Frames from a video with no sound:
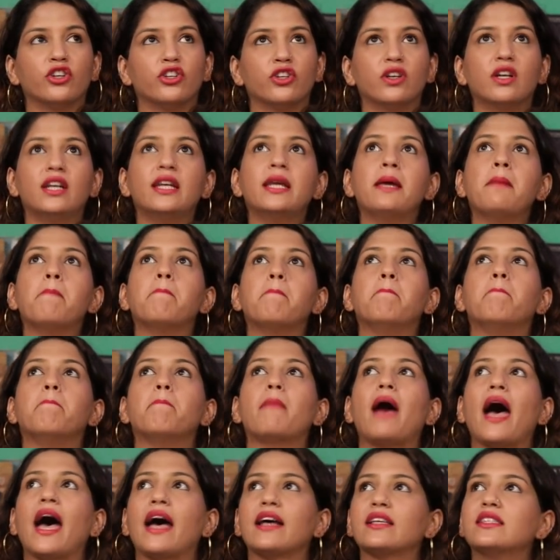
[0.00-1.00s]
really
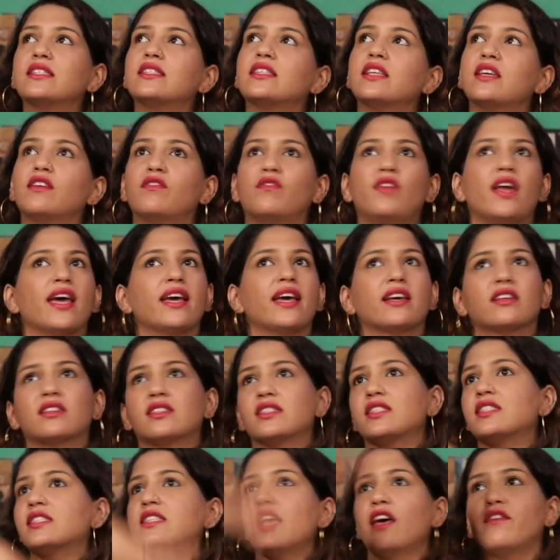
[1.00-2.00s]
massive, like
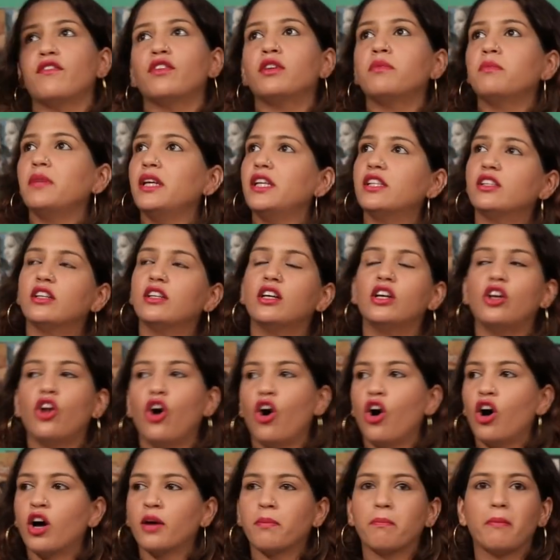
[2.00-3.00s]
7 meter
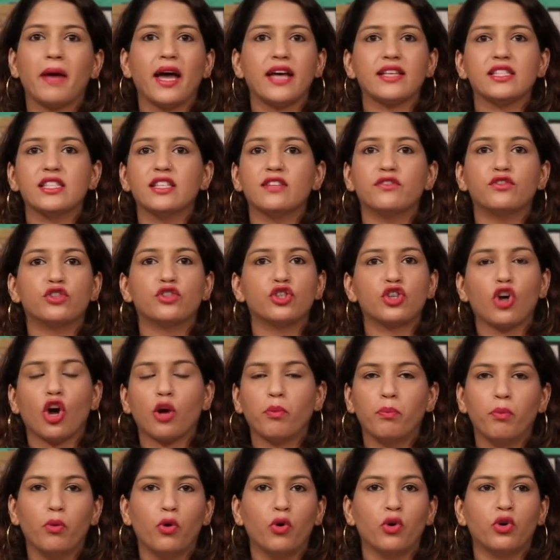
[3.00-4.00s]
long, massive
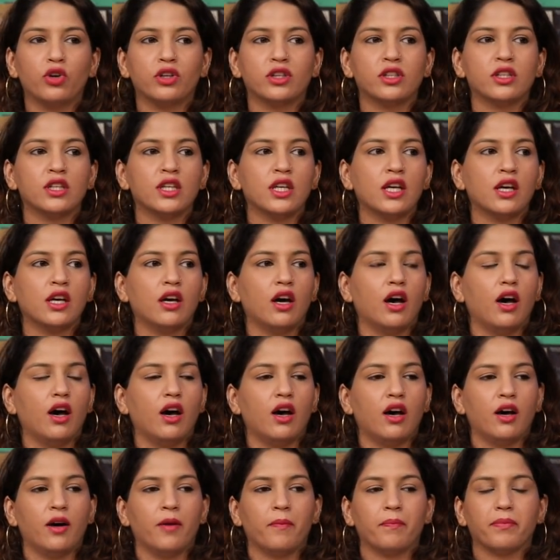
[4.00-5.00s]
chalkboard,
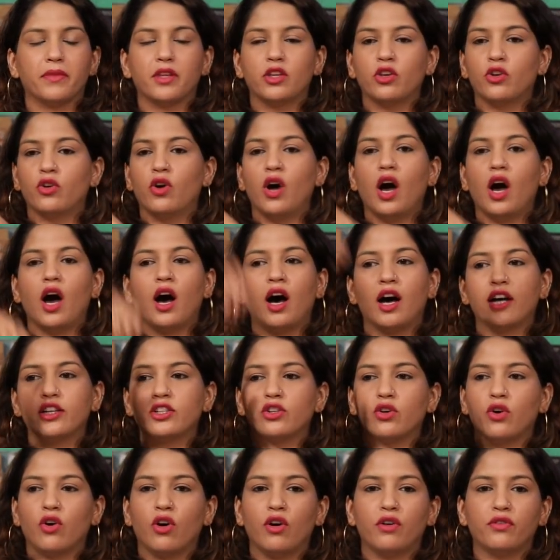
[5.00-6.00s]

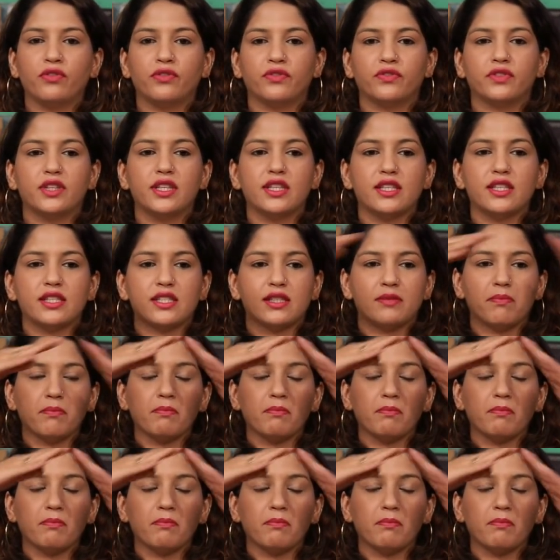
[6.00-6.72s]
art of this